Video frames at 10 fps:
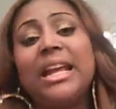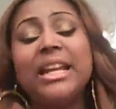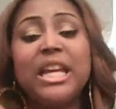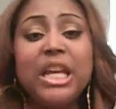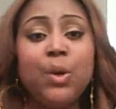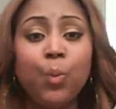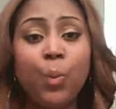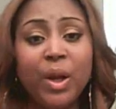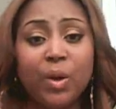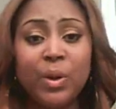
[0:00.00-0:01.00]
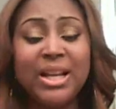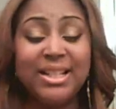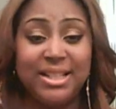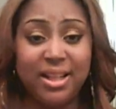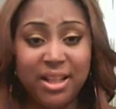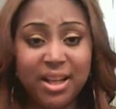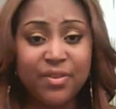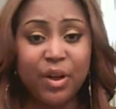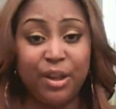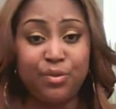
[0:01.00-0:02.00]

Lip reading: can and he will